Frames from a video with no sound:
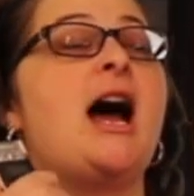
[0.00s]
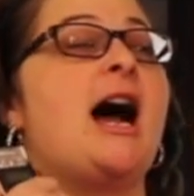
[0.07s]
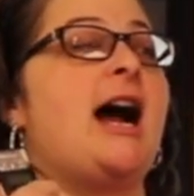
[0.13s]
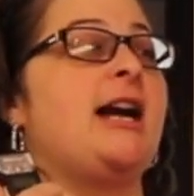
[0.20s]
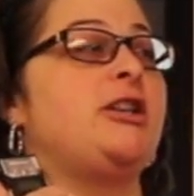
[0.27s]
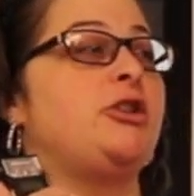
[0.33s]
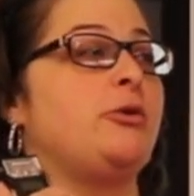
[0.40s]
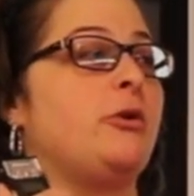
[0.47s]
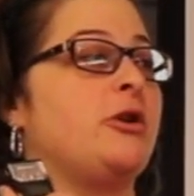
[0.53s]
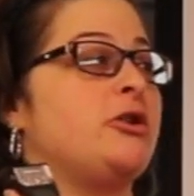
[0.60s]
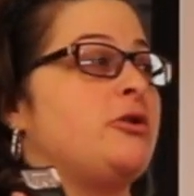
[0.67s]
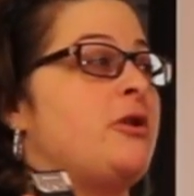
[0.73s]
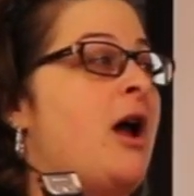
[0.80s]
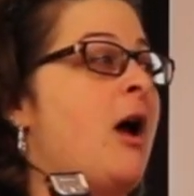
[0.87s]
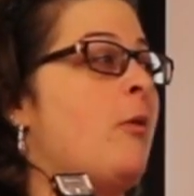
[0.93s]
I do or
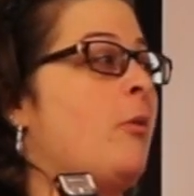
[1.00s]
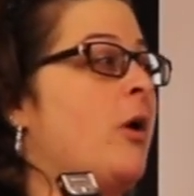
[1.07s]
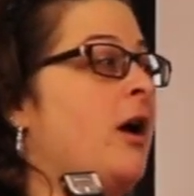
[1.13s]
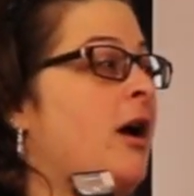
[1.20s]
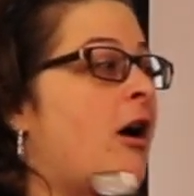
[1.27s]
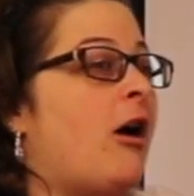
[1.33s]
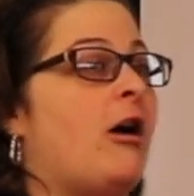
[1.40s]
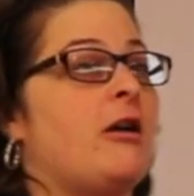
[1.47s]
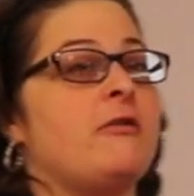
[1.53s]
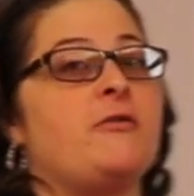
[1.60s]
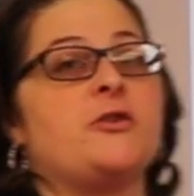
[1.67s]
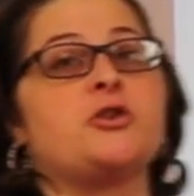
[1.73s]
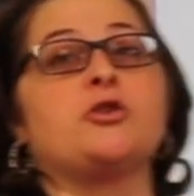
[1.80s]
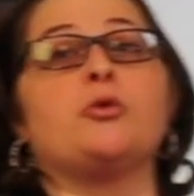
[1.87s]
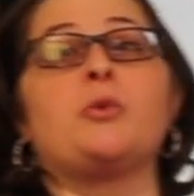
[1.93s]
do not want
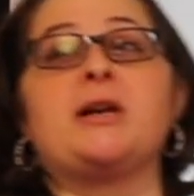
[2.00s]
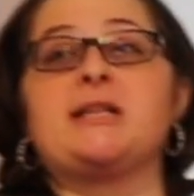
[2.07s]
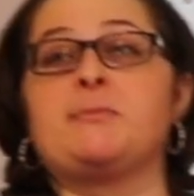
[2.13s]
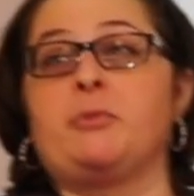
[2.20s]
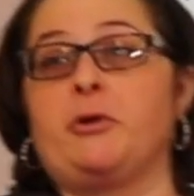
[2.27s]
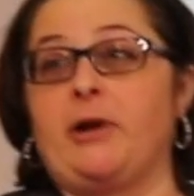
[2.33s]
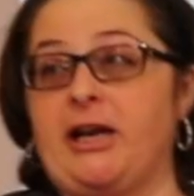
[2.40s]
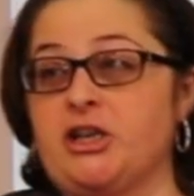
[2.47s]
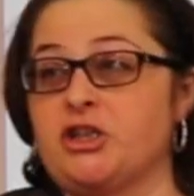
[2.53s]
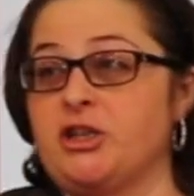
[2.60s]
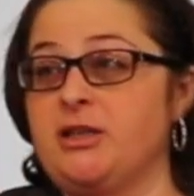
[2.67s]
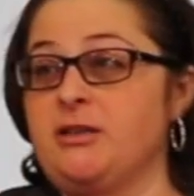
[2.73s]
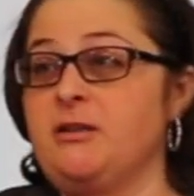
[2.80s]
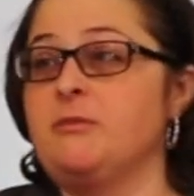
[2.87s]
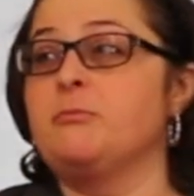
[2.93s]
artificial
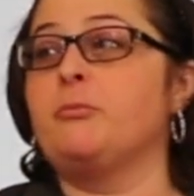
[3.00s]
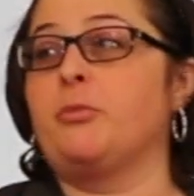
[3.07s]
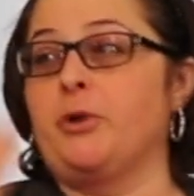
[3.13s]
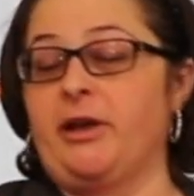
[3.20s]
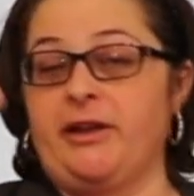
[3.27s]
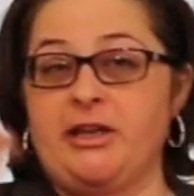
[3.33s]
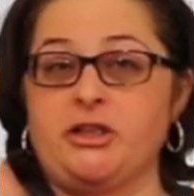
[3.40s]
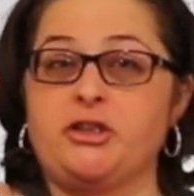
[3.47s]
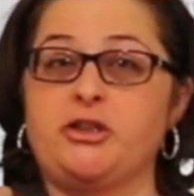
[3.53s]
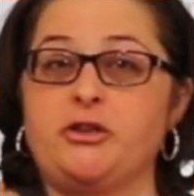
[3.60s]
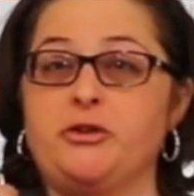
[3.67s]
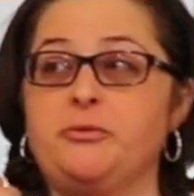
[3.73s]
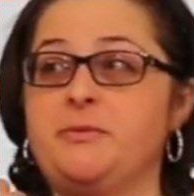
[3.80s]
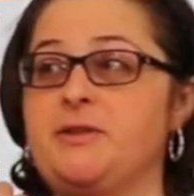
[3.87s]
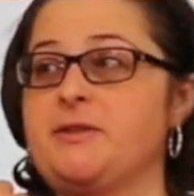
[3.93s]
respiration, breathing
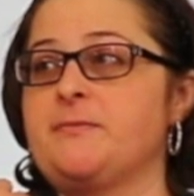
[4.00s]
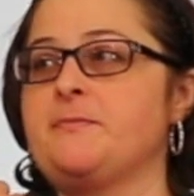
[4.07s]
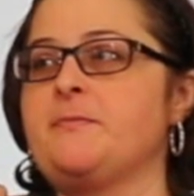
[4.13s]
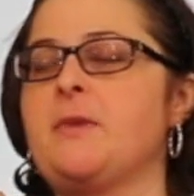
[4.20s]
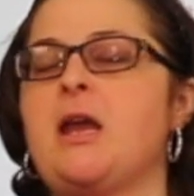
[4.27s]
tubes.